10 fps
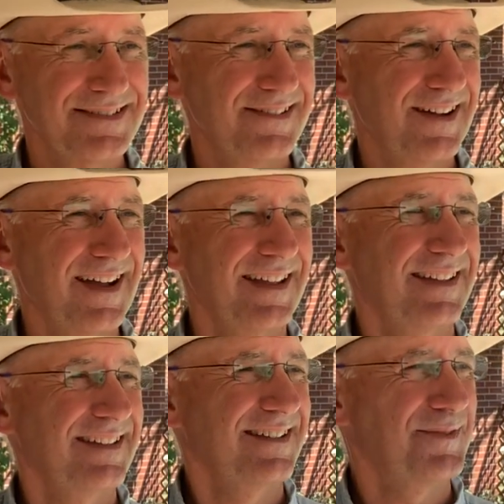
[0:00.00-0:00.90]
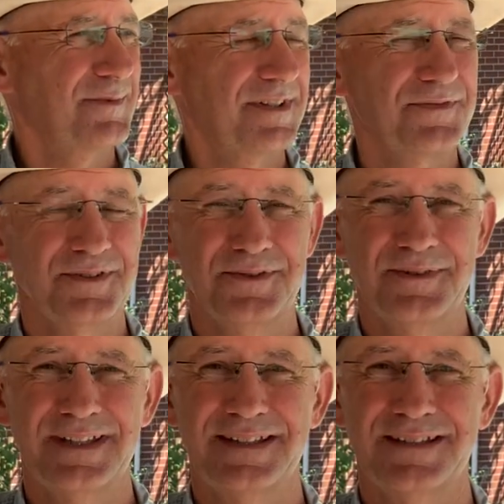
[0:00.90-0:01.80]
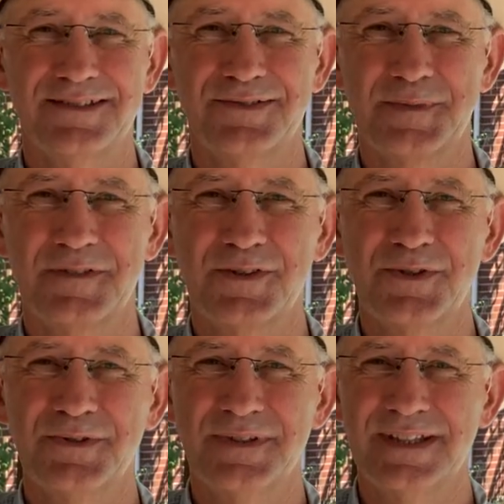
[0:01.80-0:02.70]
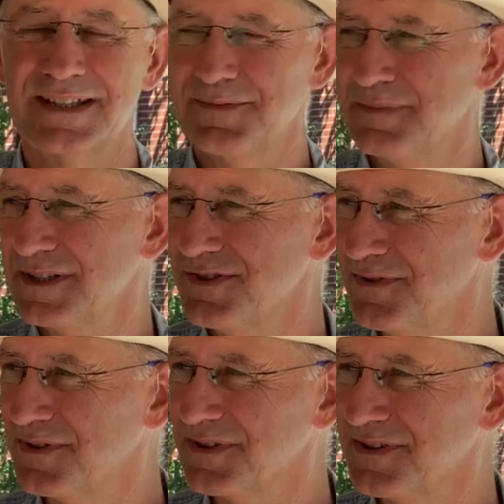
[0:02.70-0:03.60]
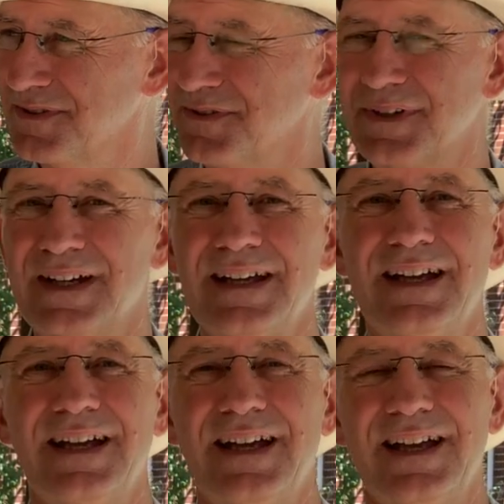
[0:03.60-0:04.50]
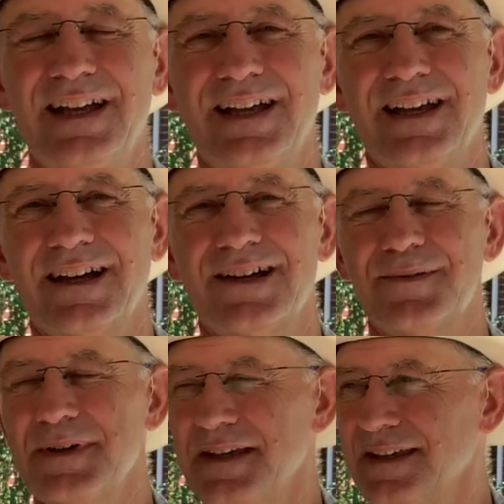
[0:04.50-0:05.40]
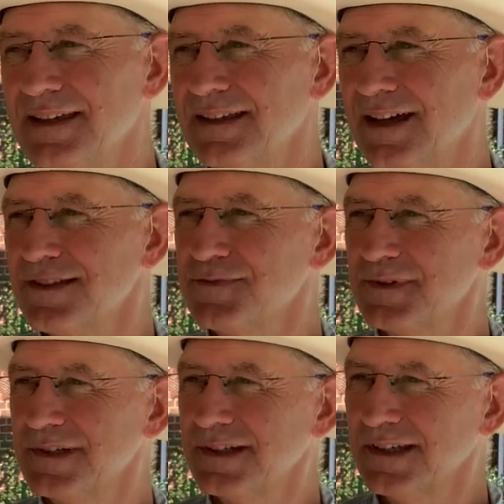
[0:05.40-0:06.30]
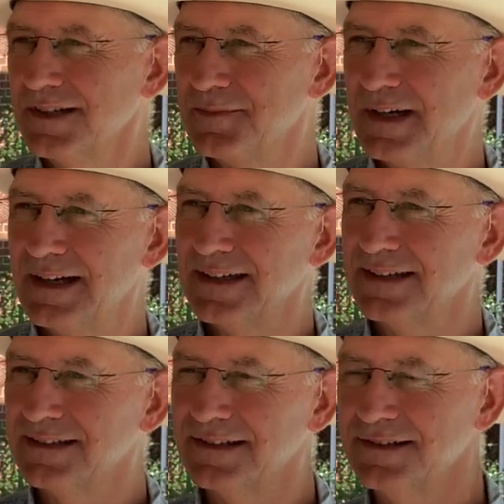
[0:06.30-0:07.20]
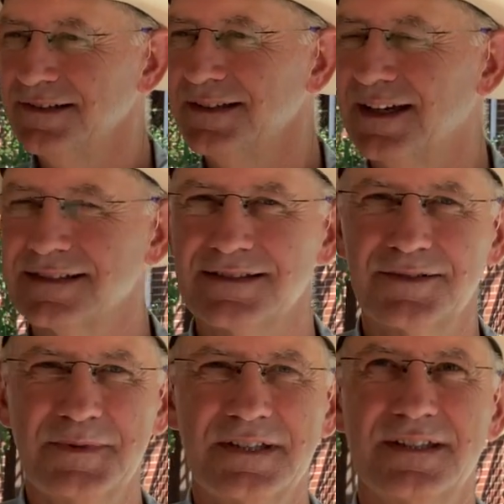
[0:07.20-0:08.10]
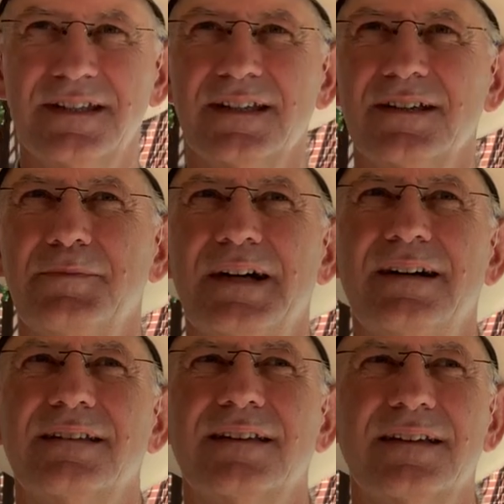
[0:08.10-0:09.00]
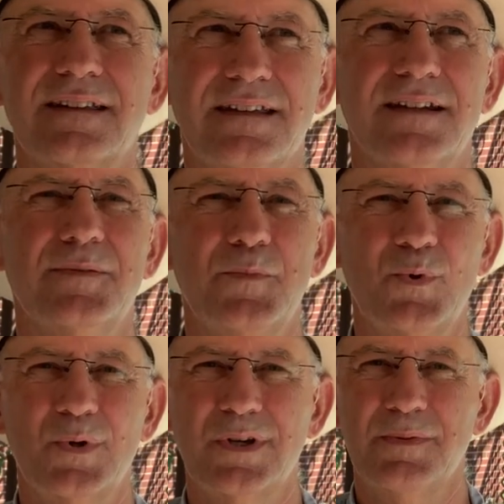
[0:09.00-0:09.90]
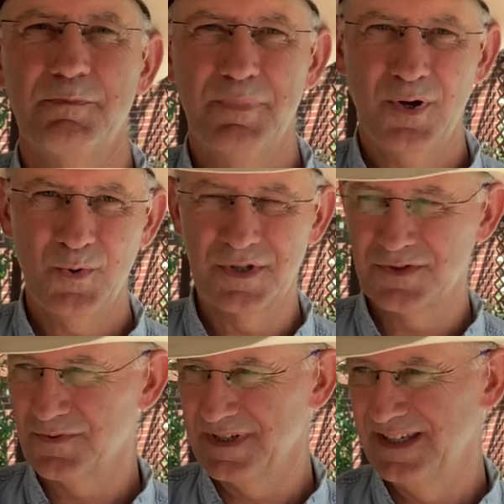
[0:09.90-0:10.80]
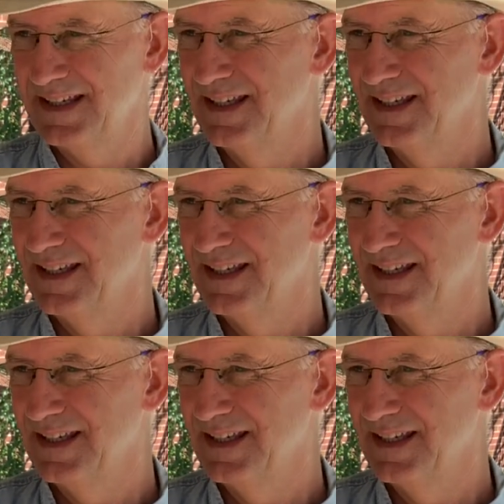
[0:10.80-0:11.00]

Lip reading: dry. I'm ready for a rain and a little bit of a cool down. I bet you are too. Um, I just wanted to come by and talk to you guys a little bit today about cowboy poetry.